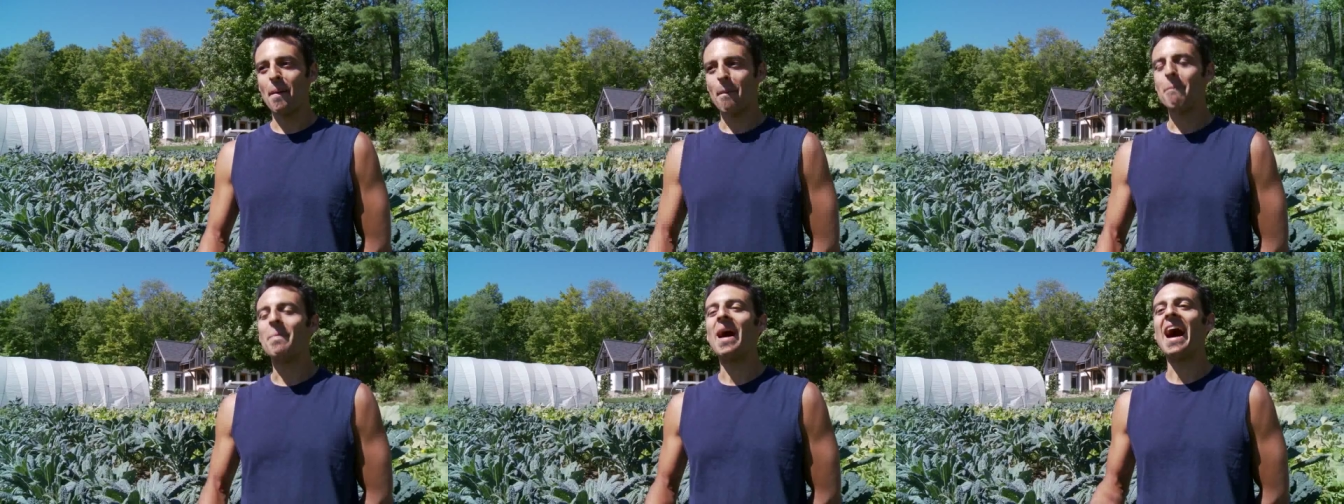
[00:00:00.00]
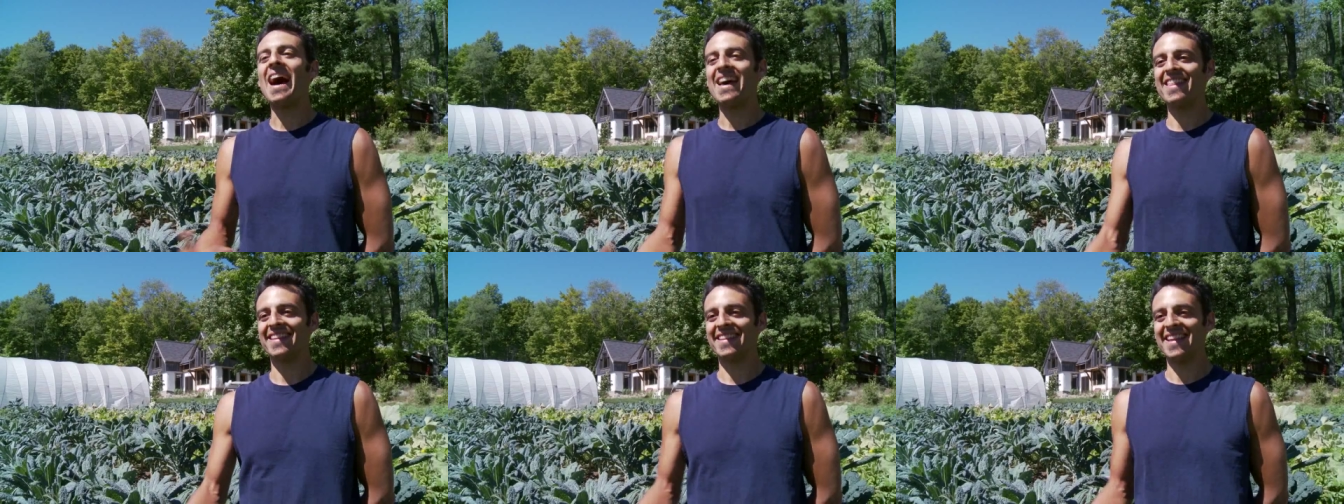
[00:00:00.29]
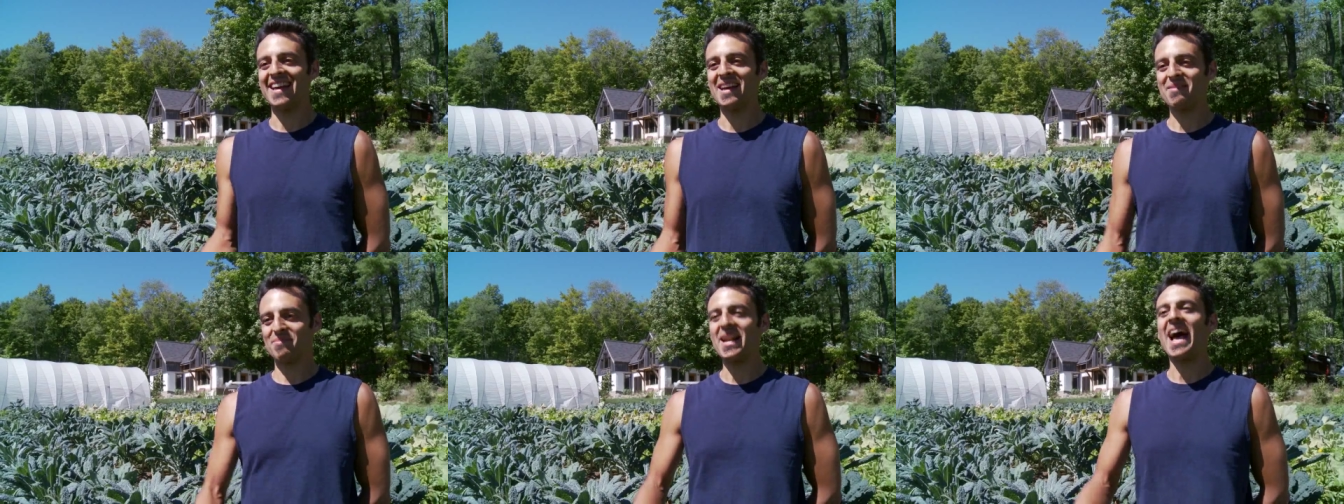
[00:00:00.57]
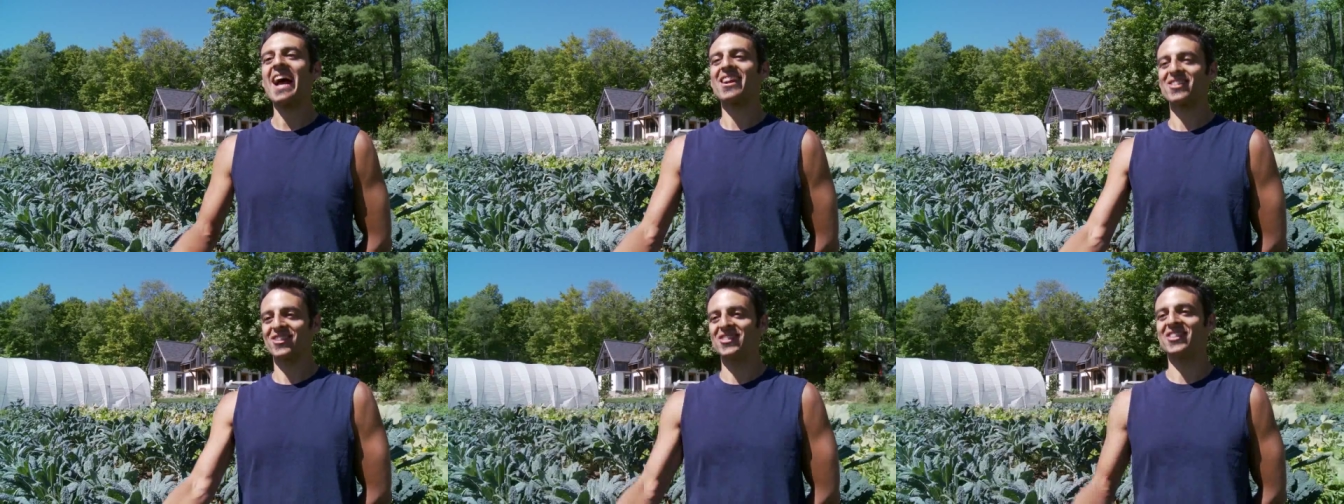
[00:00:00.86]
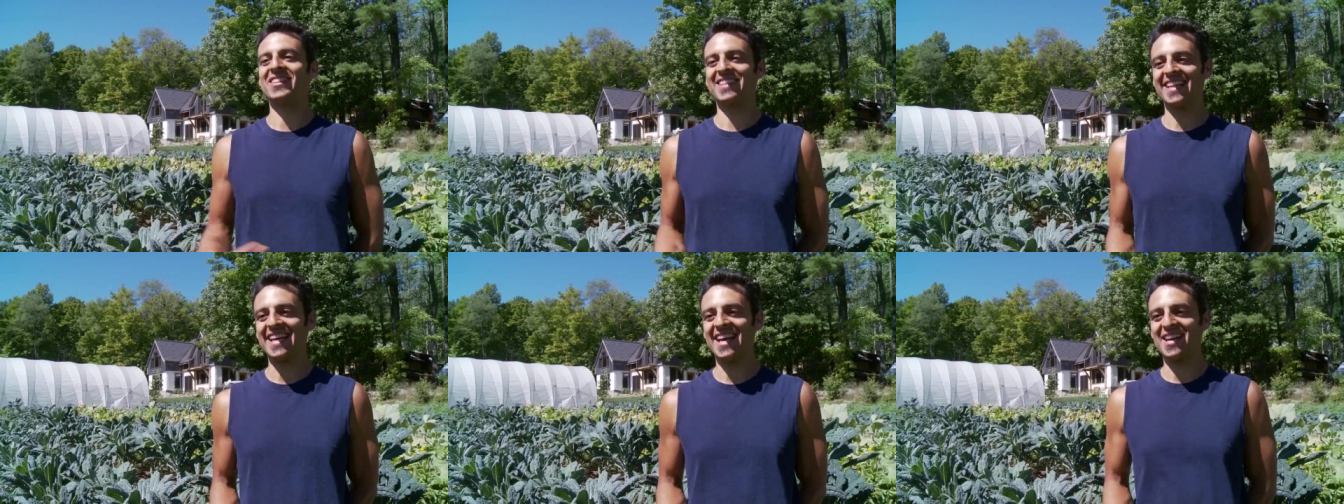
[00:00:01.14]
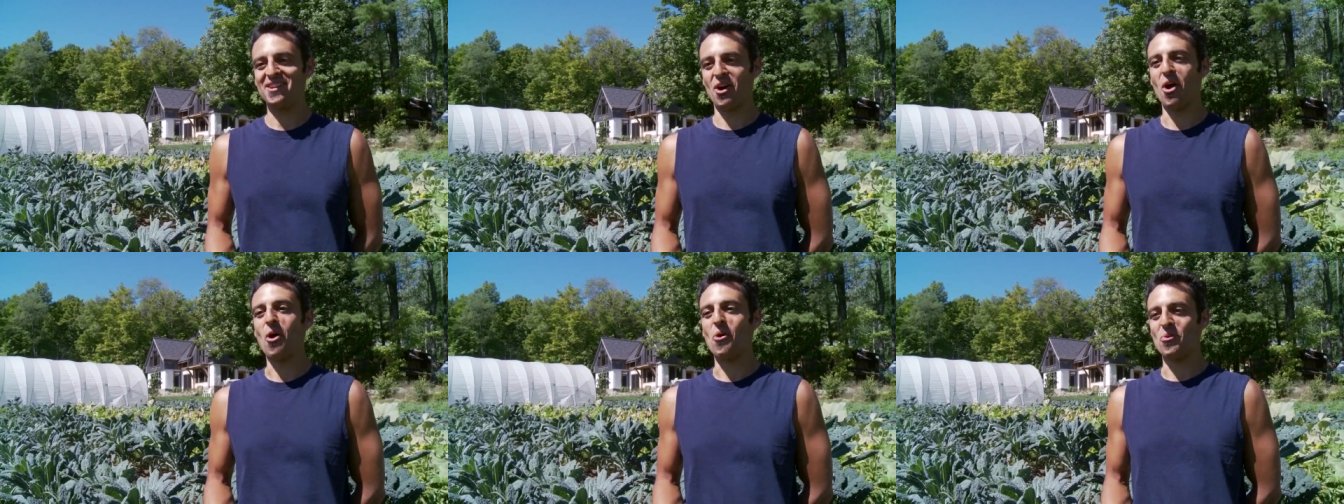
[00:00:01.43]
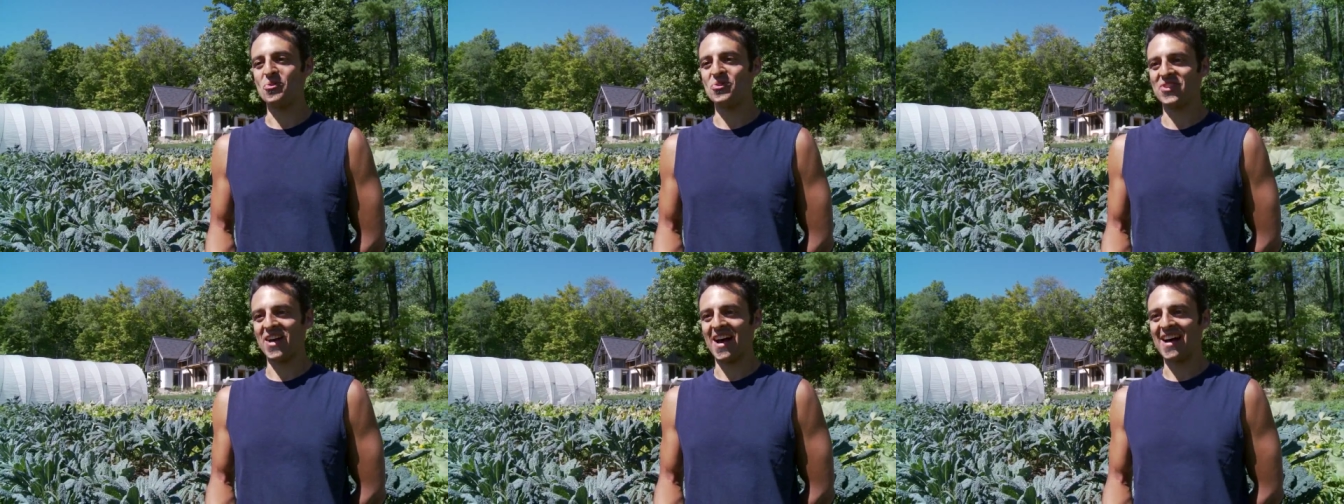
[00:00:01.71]
buy the land, but actually the land
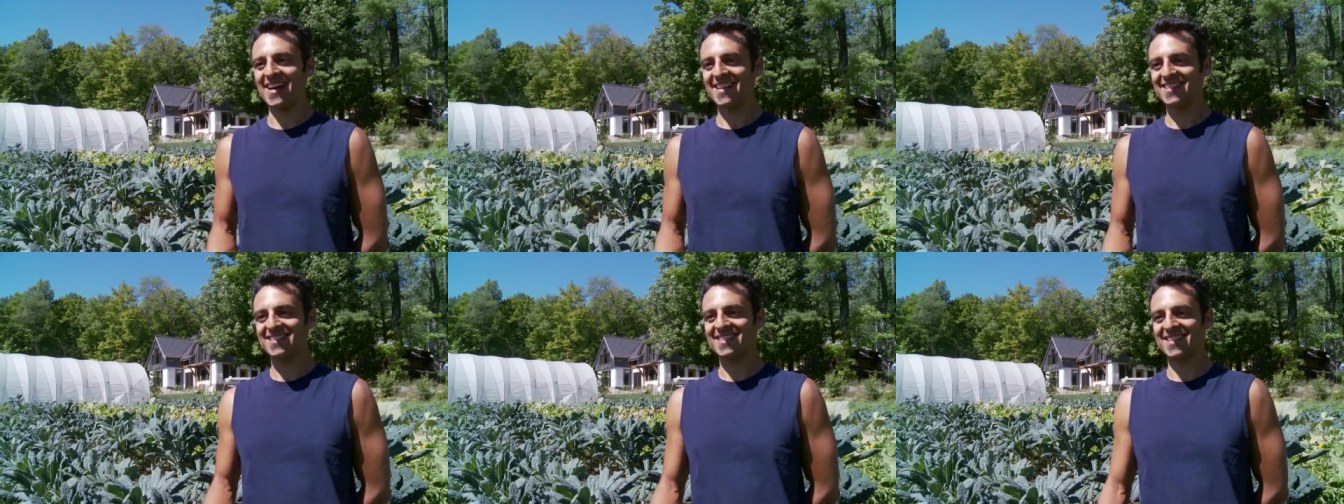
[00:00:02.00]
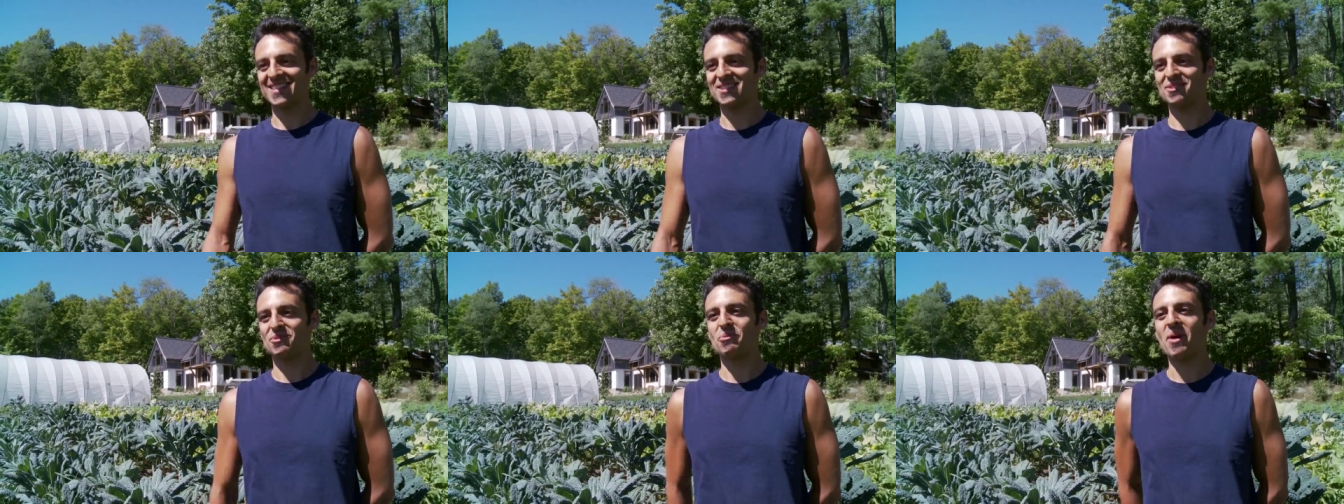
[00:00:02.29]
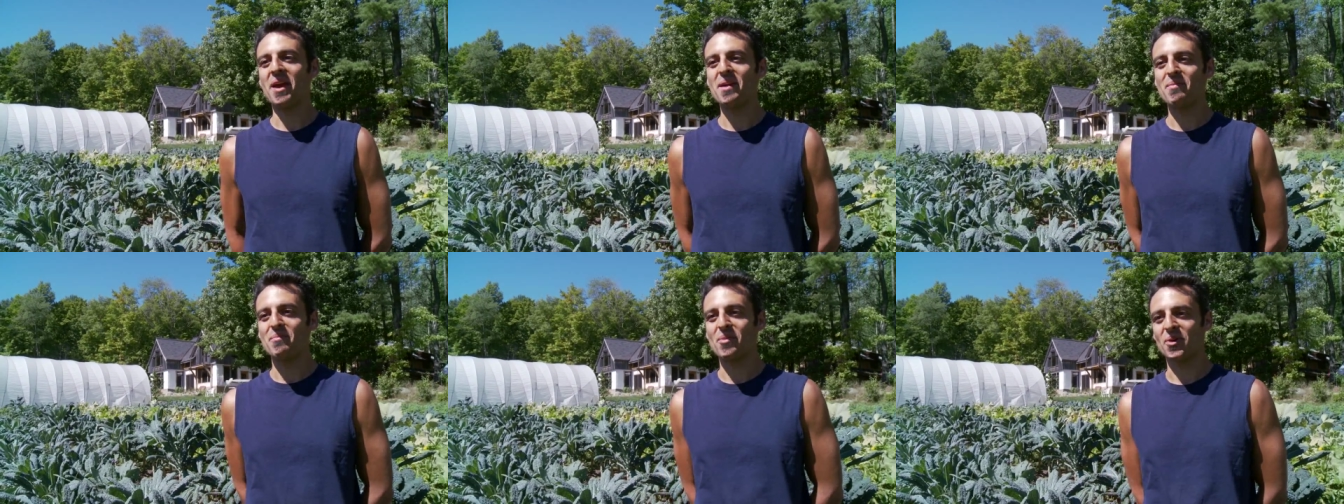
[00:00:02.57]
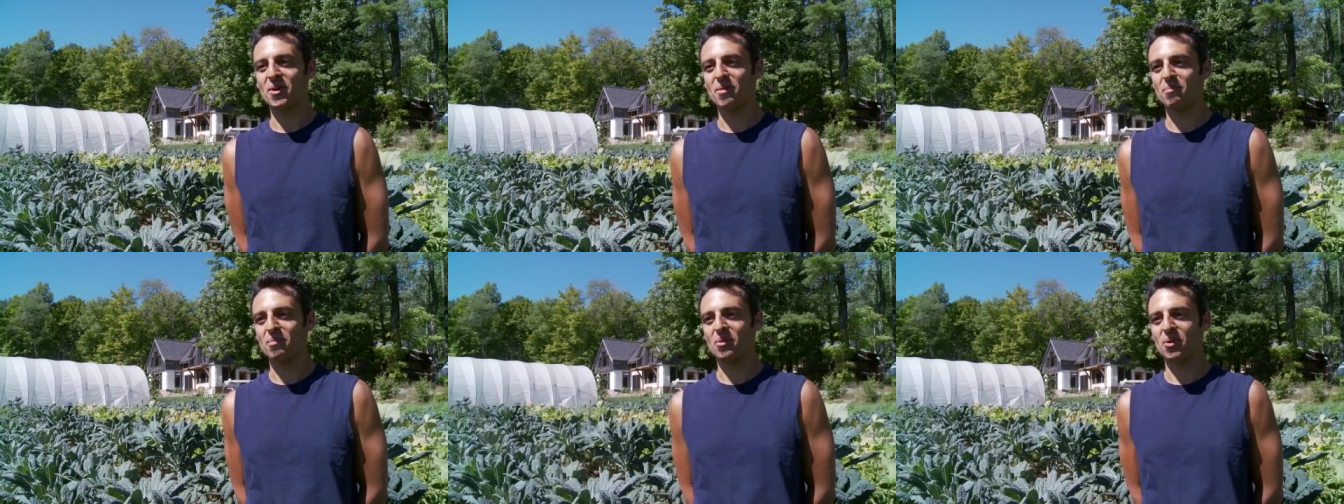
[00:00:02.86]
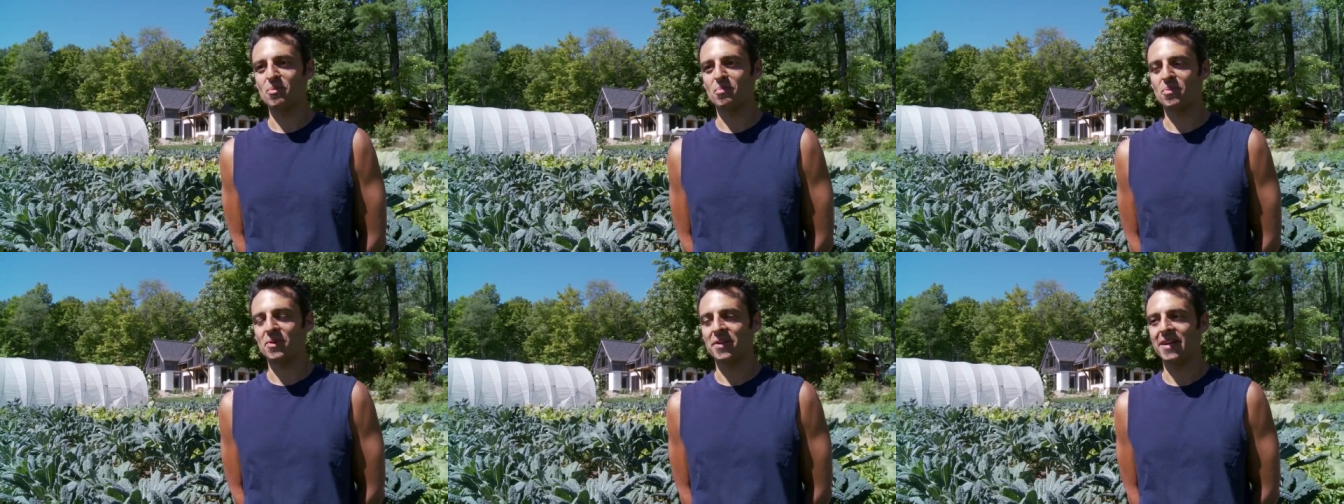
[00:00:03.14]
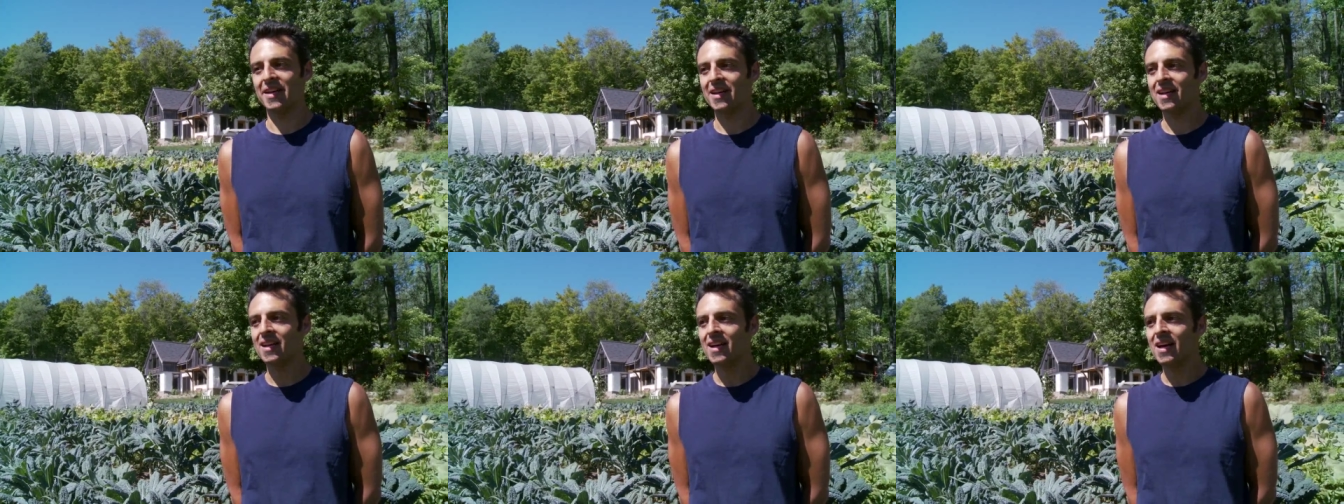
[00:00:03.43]
owns us is way more appropriate.